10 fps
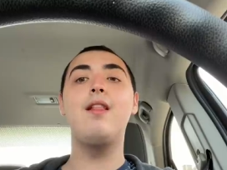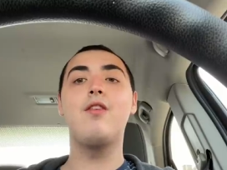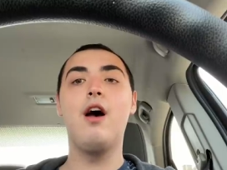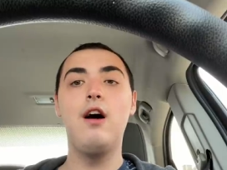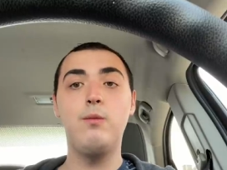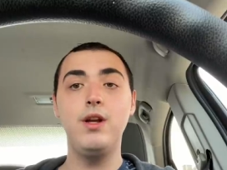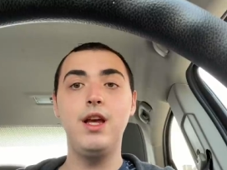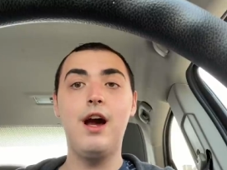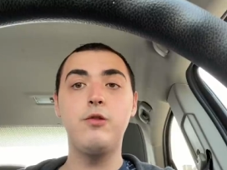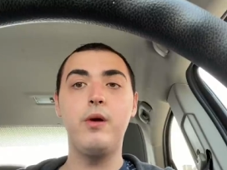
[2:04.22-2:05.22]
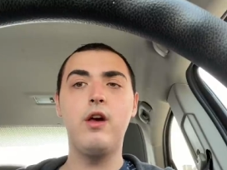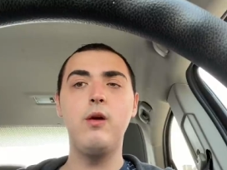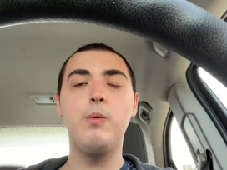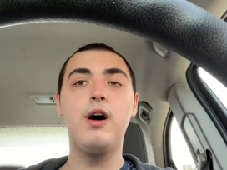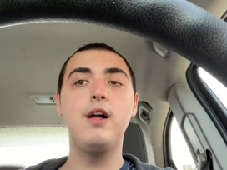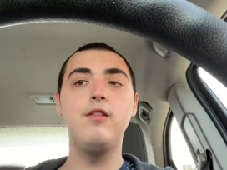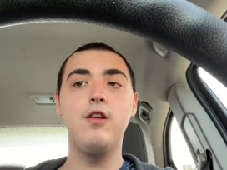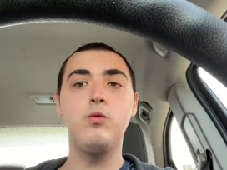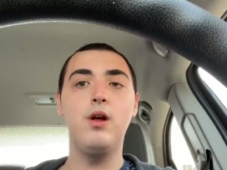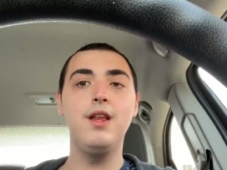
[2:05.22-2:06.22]
ton when you guys print coupons. It
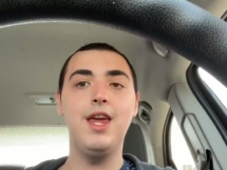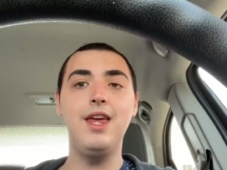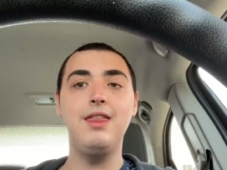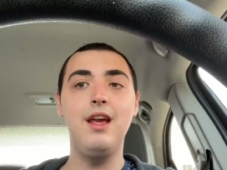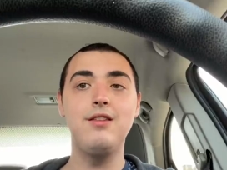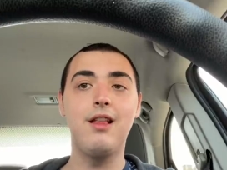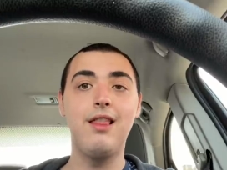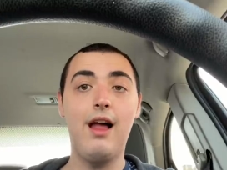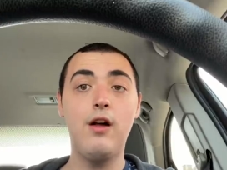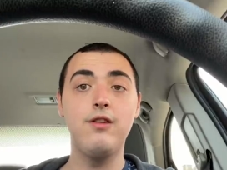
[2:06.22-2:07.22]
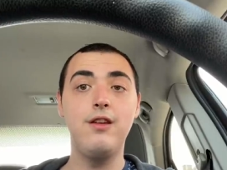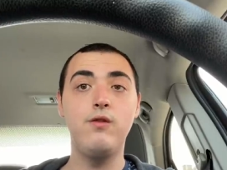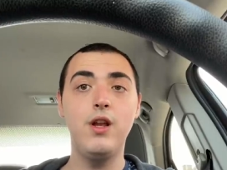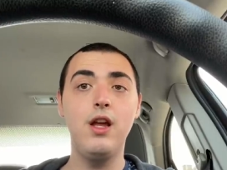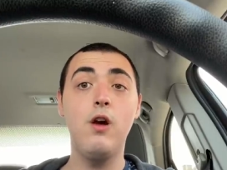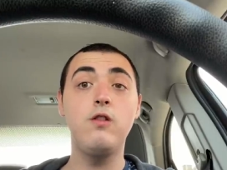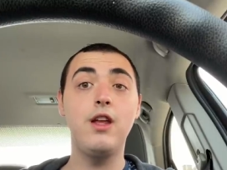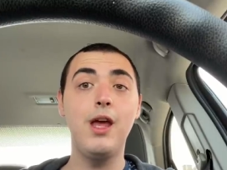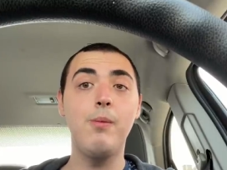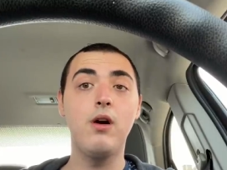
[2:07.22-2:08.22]
is one of the key things that allows these videos to
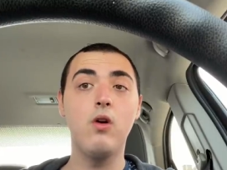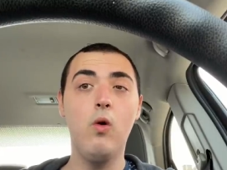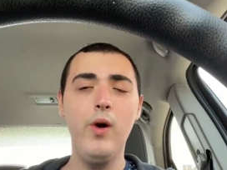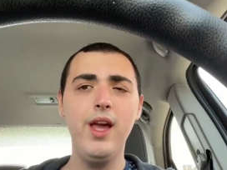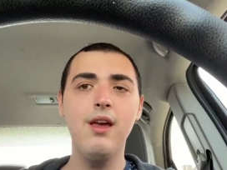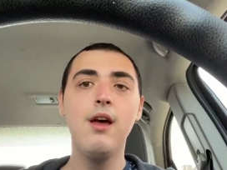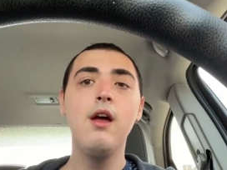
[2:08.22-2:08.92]
keep on going.